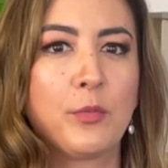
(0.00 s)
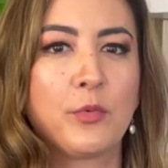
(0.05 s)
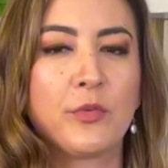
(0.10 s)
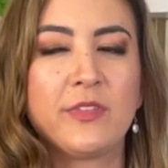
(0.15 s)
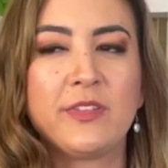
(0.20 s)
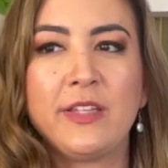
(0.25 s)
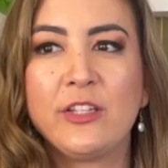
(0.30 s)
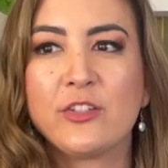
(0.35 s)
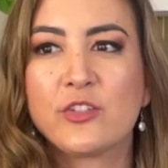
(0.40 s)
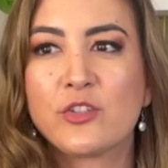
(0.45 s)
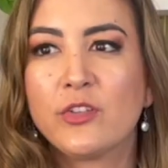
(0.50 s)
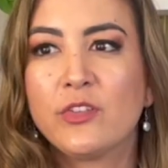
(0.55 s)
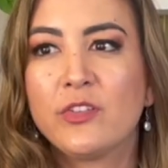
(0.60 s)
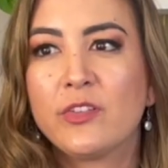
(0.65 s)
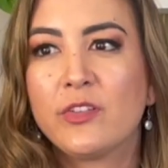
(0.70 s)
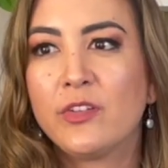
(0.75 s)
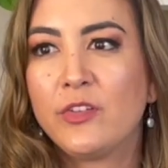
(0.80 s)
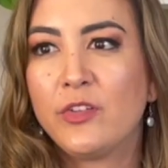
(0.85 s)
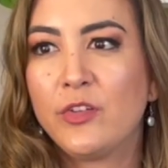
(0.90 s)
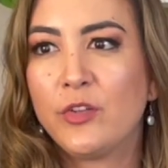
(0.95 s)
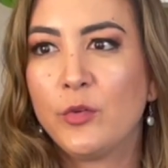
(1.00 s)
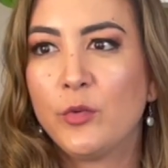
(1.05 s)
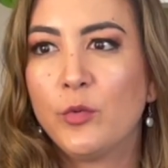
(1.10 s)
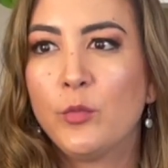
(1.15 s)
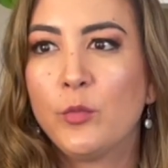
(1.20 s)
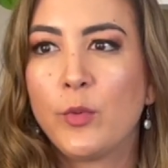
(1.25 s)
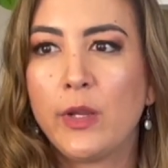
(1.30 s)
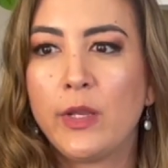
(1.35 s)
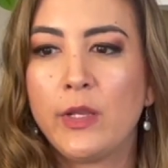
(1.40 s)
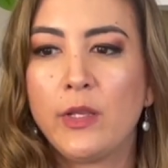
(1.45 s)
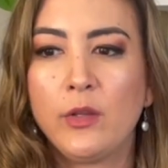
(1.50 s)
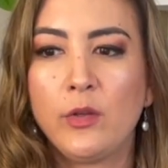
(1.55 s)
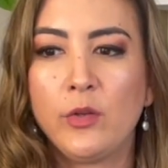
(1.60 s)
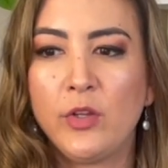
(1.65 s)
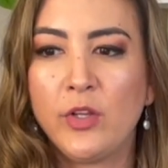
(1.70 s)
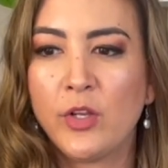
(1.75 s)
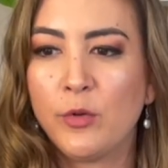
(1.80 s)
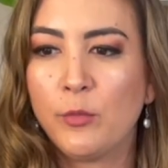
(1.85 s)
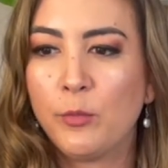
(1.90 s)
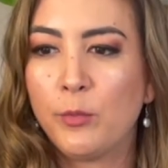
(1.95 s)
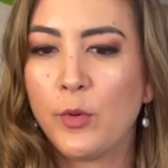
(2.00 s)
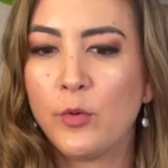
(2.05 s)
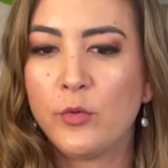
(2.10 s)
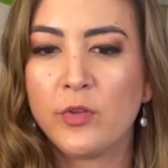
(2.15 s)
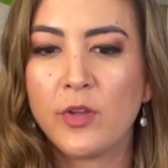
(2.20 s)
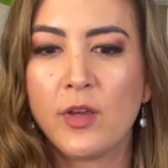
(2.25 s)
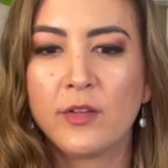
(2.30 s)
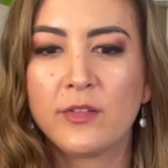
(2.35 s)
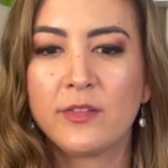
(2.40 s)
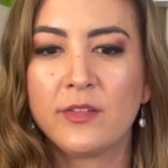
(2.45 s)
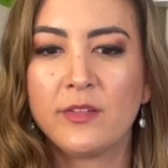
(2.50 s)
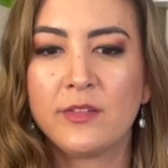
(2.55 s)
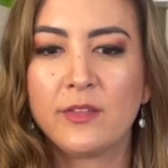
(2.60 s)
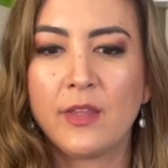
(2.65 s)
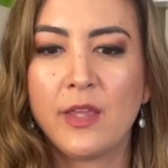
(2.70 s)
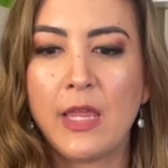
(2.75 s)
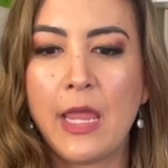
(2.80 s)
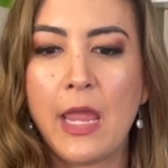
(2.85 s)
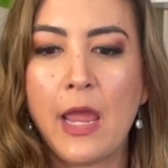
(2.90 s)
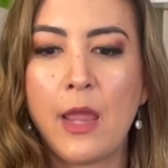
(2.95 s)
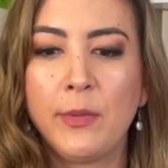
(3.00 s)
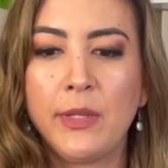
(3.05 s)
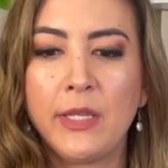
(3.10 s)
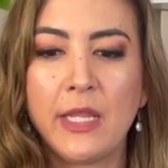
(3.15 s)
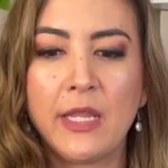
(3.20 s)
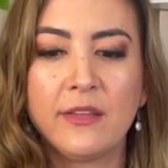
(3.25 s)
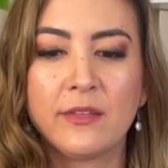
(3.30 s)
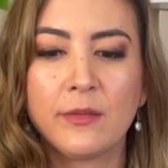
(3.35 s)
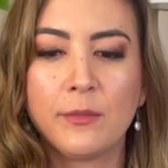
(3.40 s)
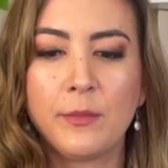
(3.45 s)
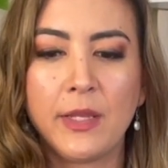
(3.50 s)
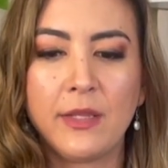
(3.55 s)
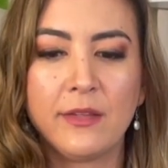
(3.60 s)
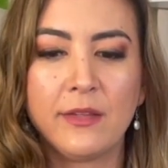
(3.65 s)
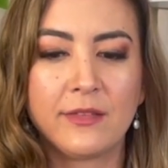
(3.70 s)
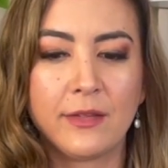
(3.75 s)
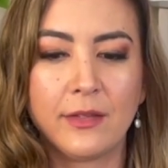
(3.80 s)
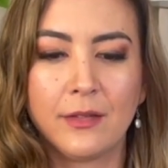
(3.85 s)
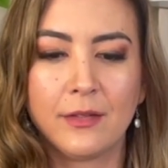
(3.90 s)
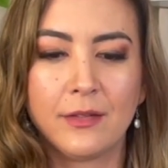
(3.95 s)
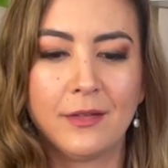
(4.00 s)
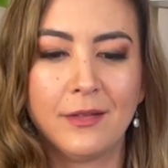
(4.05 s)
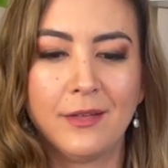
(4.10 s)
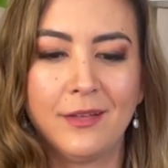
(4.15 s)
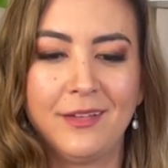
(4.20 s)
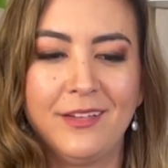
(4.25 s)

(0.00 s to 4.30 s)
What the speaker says: procedures to do when, Botox is, it's amazing.